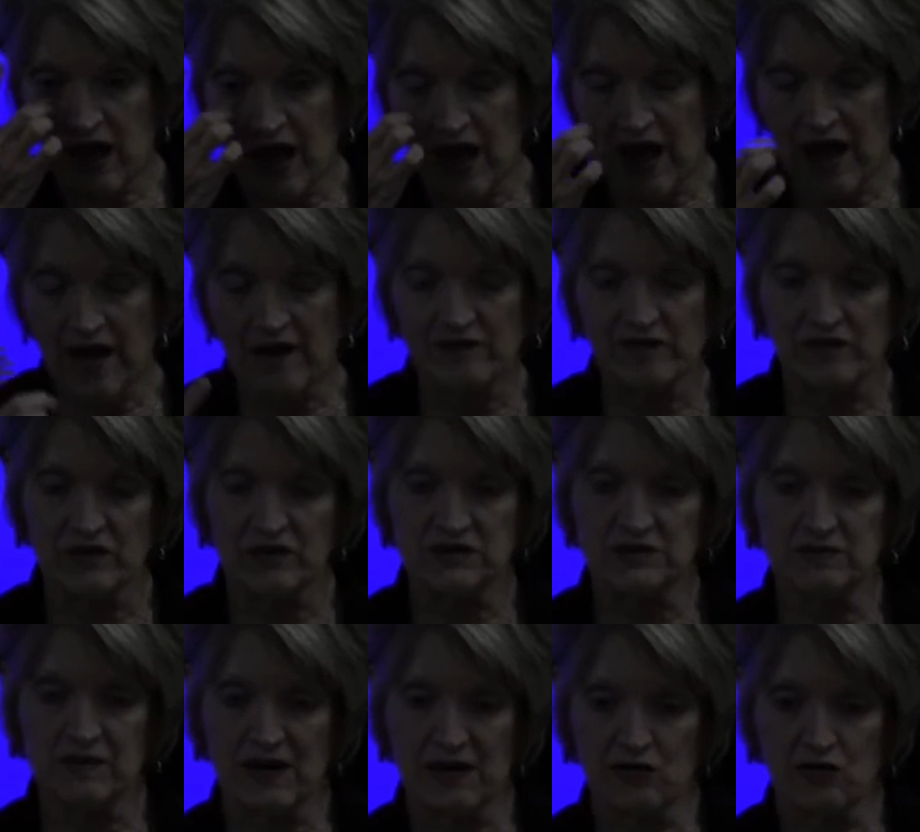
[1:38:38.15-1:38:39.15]
have a
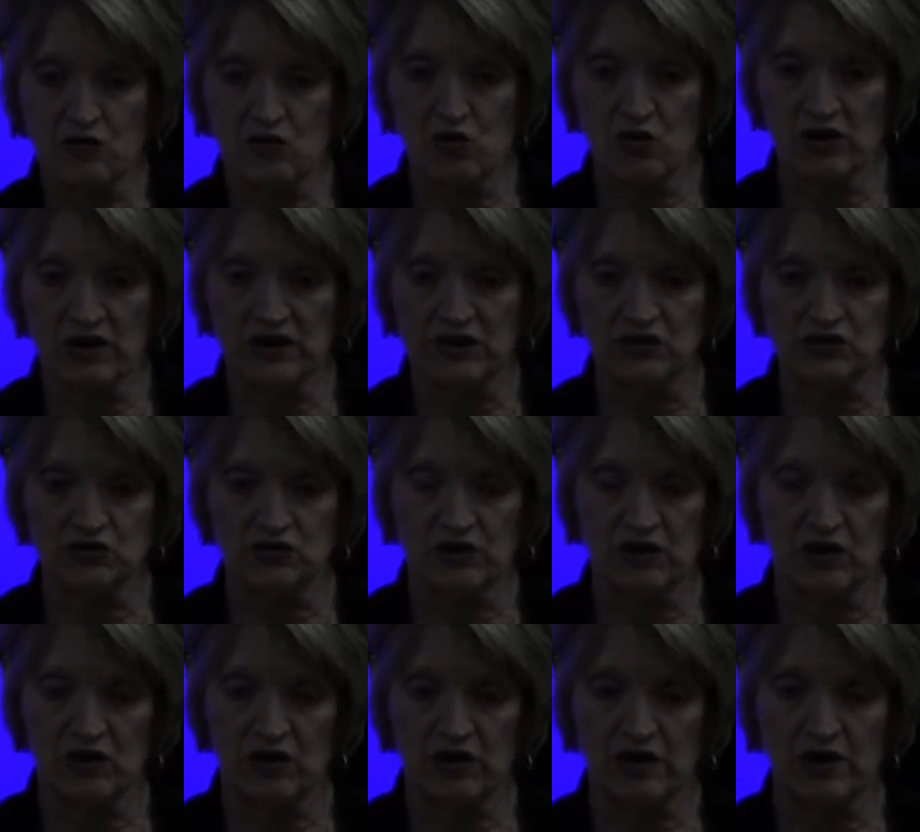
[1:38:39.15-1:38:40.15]
spinal cord
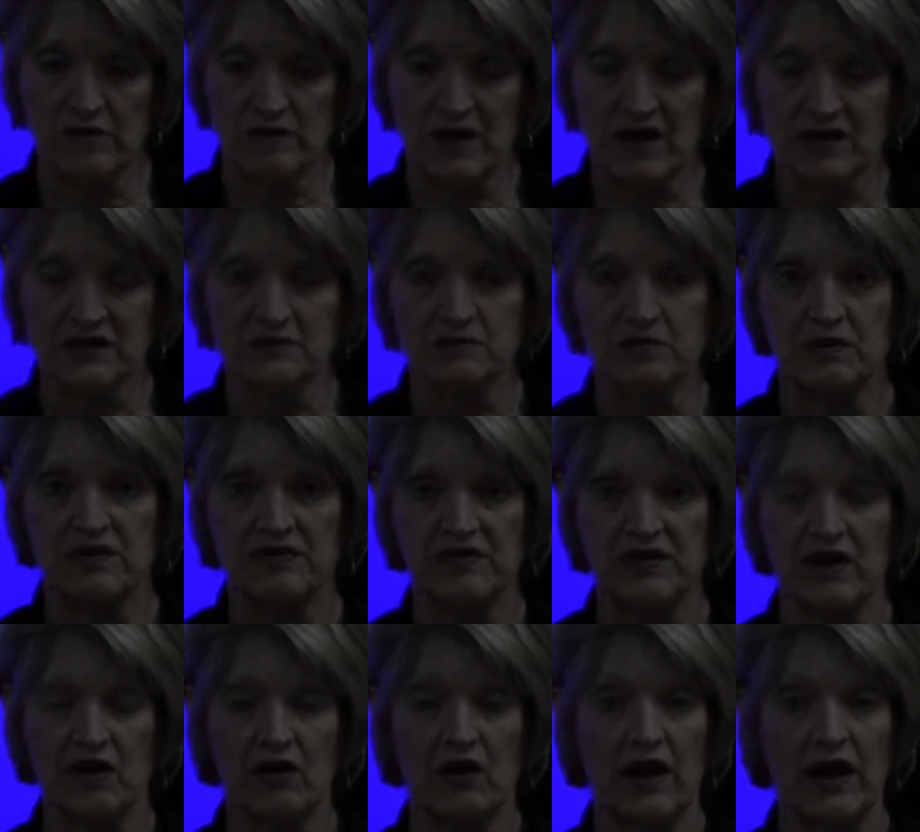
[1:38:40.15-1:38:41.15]
injury or MS, but
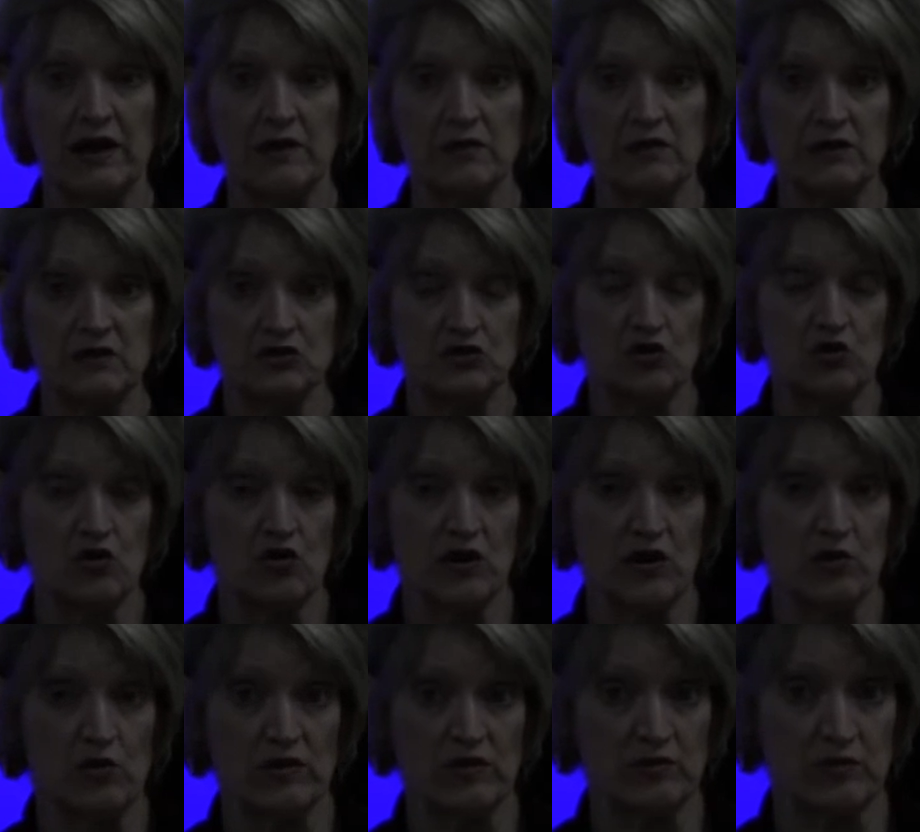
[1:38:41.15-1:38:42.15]
they're
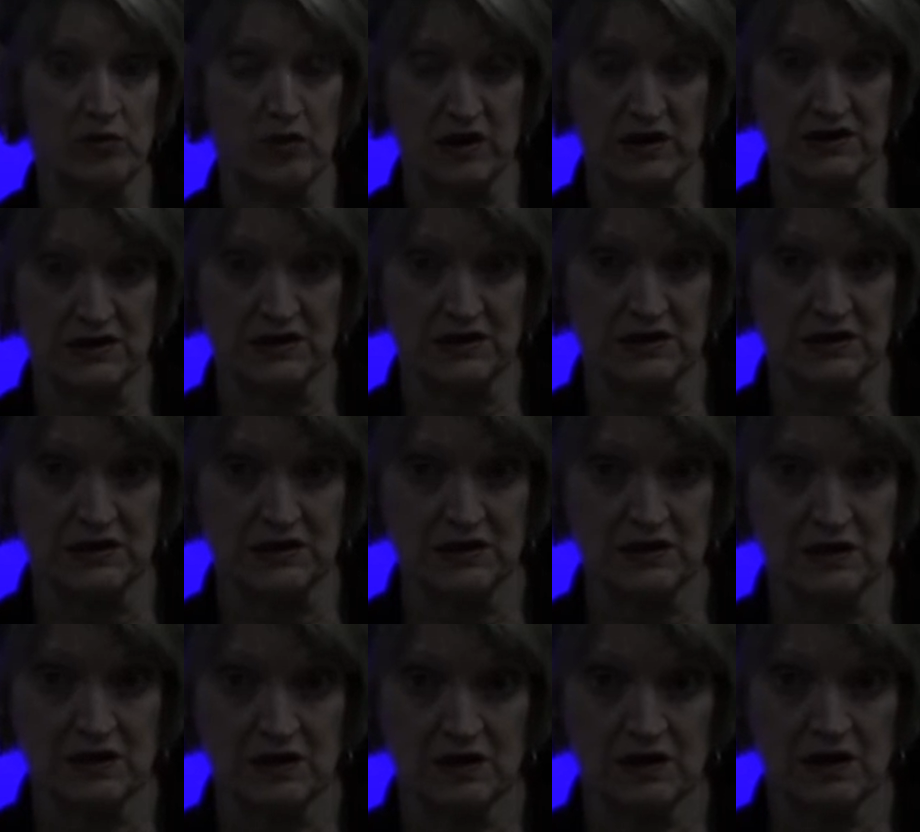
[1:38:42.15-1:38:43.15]
ambulatory with braces.
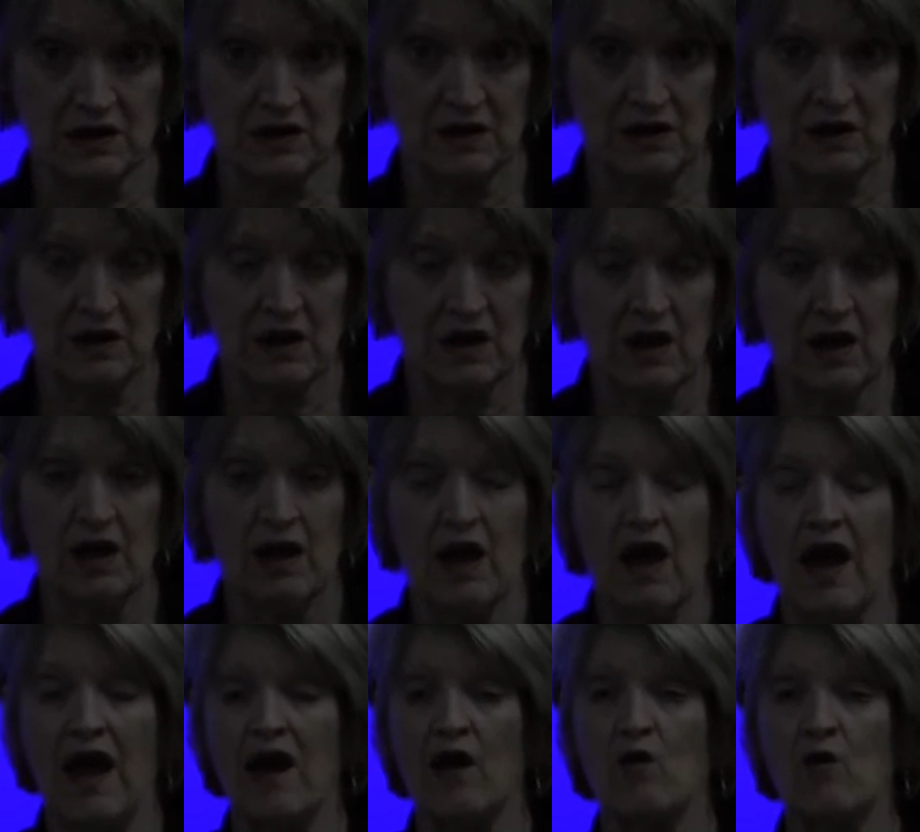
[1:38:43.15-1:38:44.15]

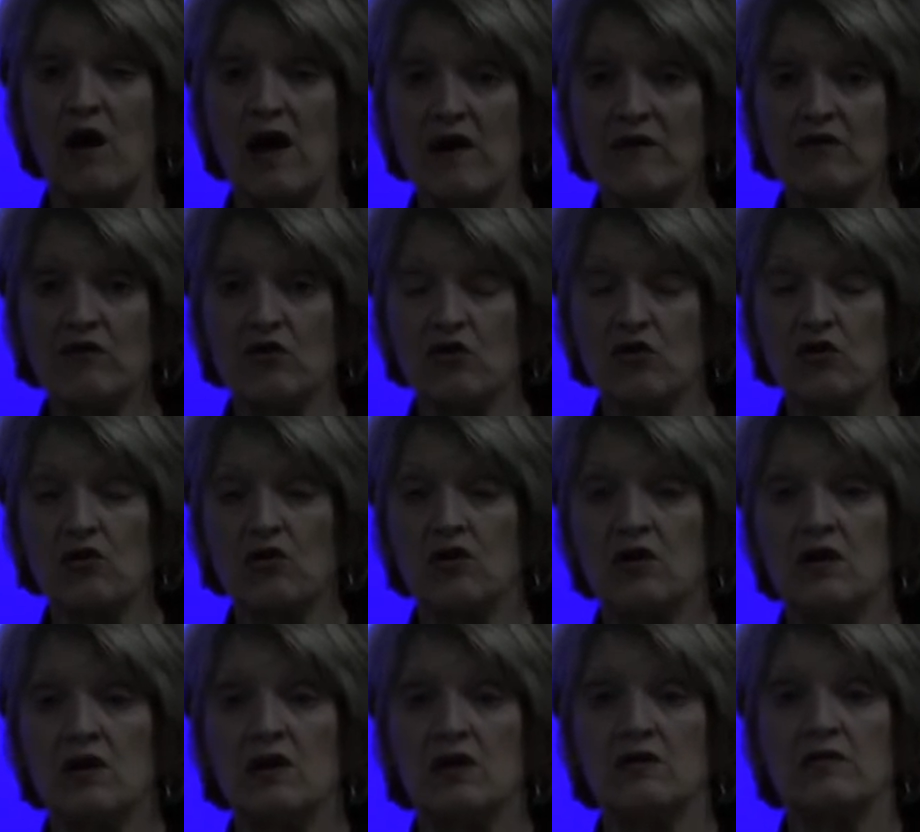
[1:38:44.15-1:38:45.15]
However,
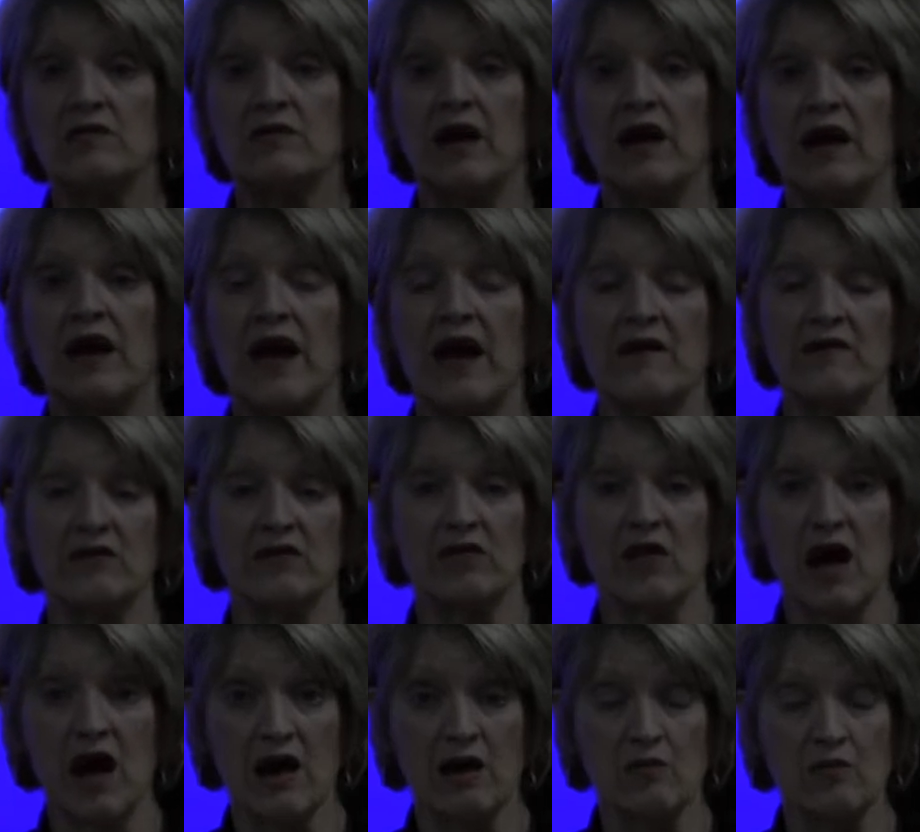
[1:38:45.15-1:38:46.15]
they have a
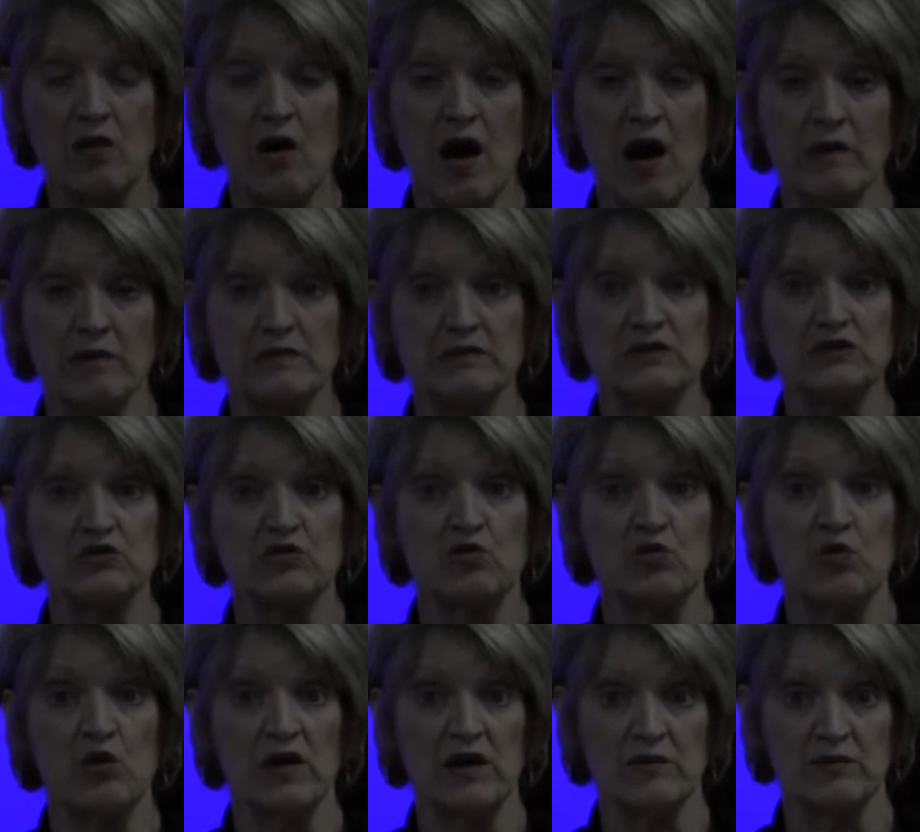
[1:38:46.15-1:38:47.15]
lot of problems
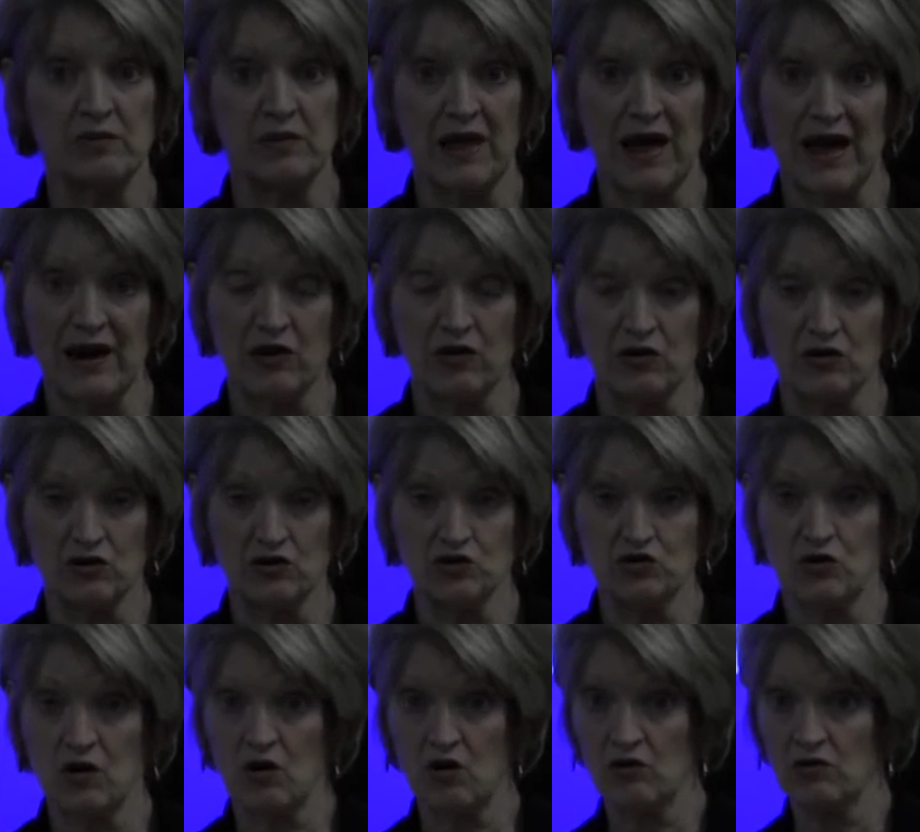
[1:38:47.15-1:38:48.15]
with bladder
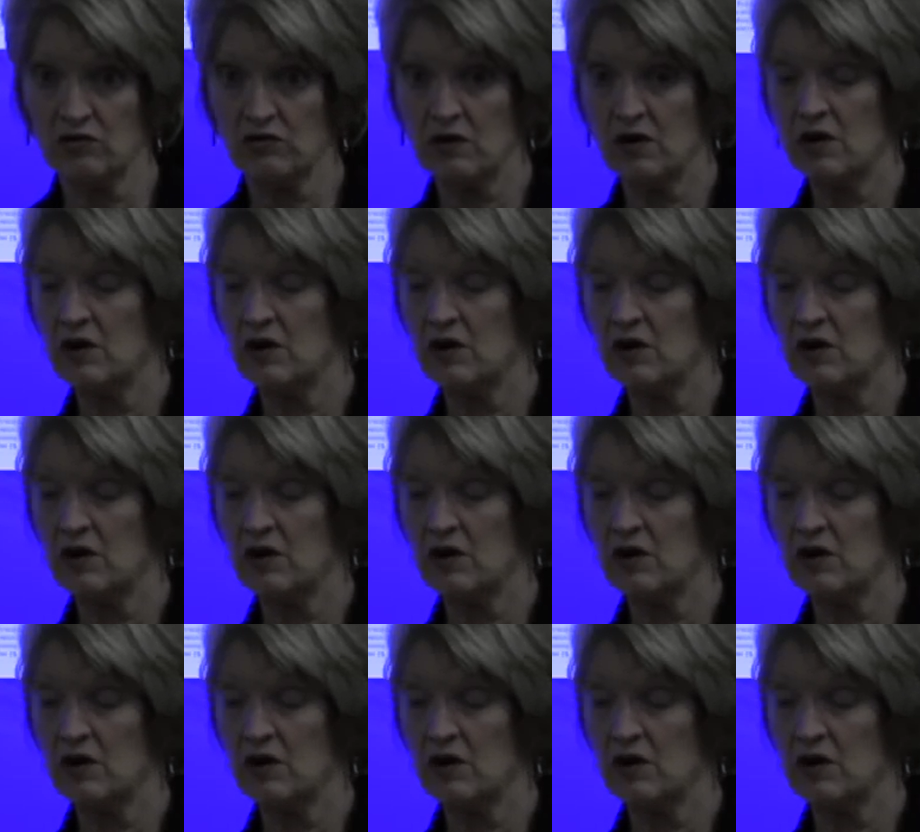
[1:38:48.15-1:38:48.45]
control.